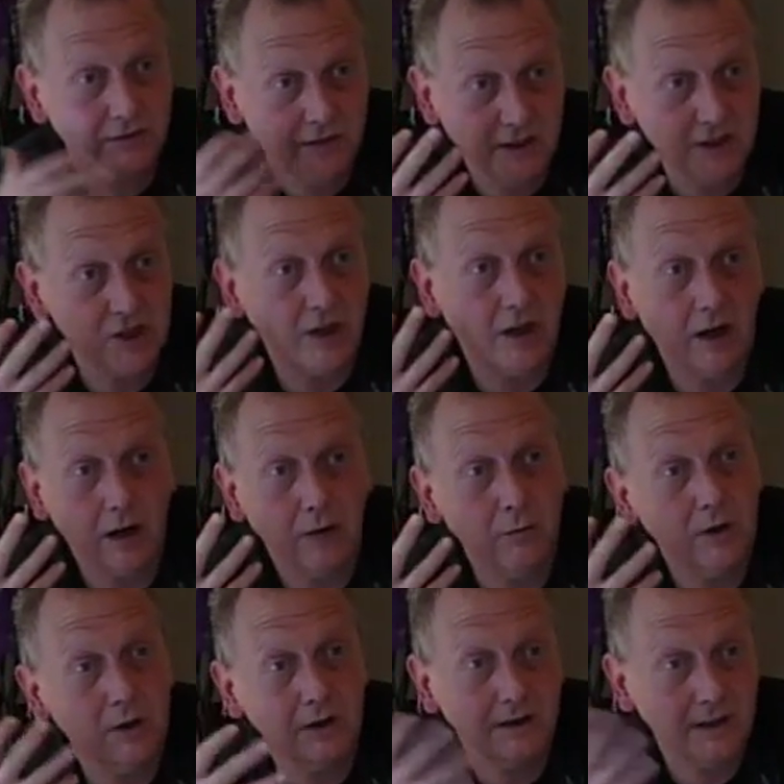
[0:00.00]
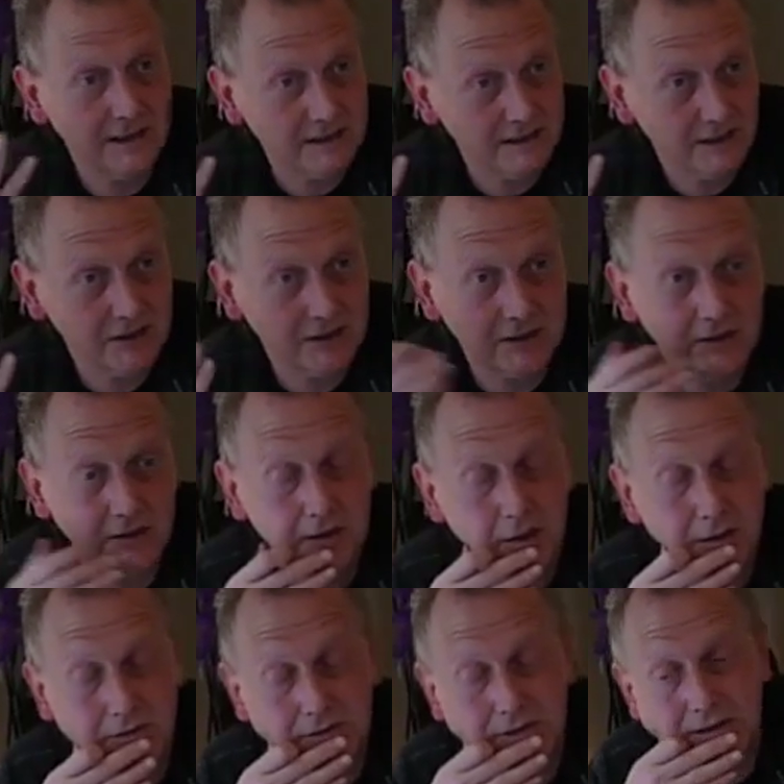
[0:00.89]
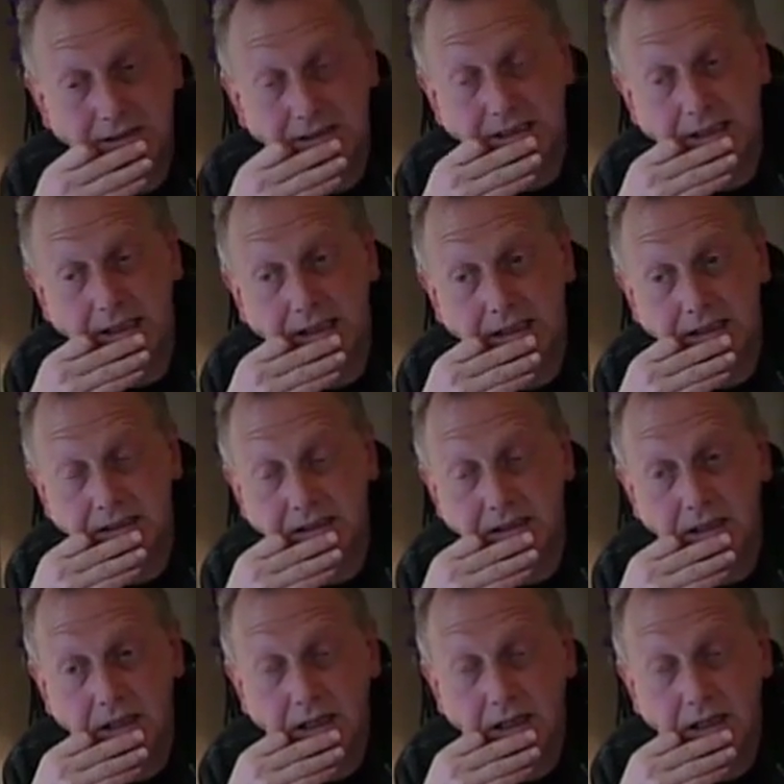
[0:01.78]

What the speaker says: finished artwork. That's actually done over in the States.